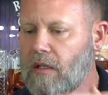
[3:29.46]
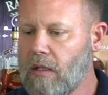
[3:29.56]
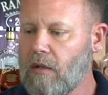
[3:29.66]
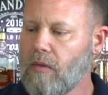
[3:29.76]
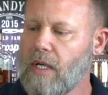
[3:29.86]

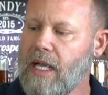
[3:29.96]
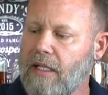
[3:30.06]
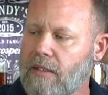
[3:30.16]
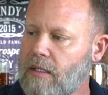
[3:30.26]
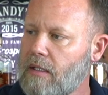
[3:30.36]
All
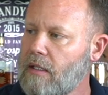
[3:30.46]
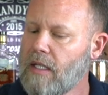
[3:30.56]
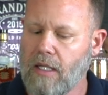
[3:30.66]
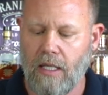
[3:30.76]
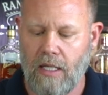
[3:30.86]
right.
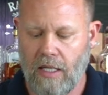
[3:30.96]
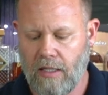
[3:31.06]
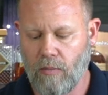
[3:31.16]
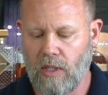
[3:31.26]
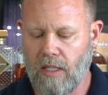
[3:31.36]
And
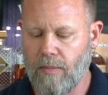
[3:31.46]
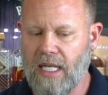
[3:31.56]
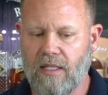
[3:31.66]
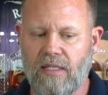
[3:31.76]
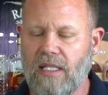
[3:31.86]
then we're going to
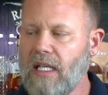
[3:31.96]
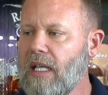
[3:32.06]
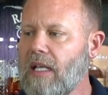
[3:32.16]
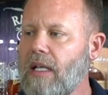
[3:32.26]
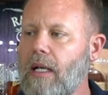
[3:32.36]
make
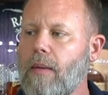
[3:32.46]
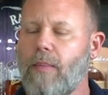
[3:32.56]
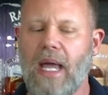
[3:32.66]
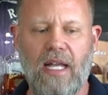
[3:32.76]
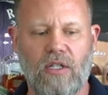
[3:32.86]
C,
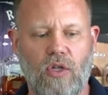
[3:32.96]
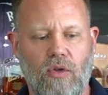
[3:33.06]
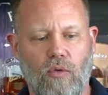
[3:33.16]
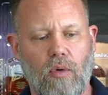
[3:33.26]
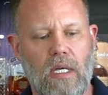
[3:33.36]
batch
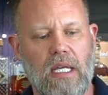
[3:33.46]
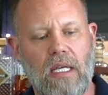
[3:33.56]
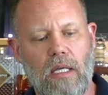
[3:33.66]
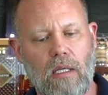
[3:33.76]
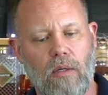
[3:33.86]

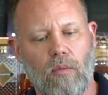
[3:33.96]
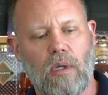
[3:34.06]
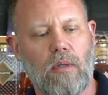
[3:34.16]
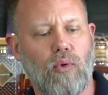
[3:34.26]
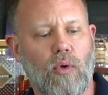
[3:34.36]
3. We're
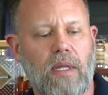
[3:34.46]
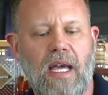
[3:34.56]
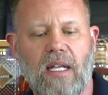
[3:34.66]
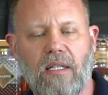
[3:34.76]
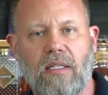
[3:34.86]
going to pour
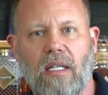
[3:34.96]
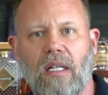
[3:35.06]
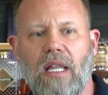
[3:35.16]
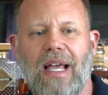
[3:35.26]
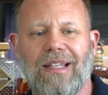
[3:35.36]
that into
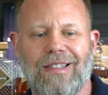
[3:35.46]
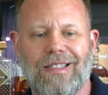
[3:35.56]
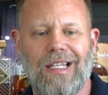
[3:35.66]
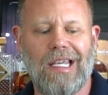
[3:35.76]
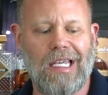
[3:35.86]
glass
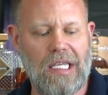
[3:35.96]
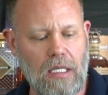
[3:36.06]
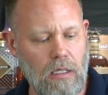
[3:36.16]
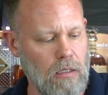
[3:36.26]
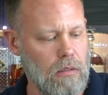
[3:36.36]

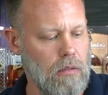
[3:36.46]
C.